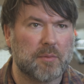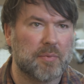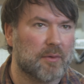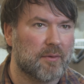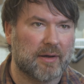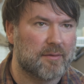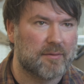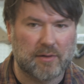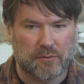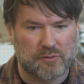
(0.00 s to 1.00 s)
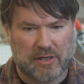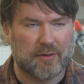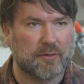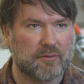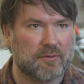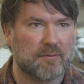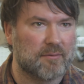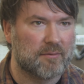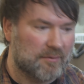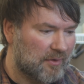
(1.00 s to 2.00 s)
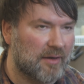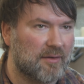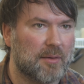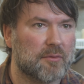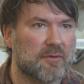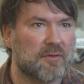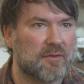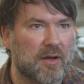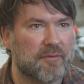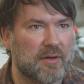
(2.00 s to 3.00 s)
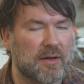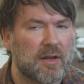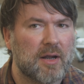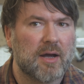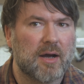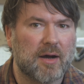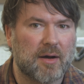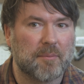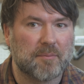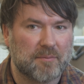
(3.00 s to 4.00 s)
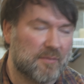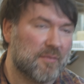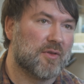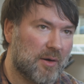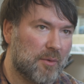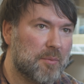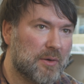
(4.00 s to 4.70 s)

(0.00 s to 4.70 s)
we built chairs and side tables and stuff, and thought it would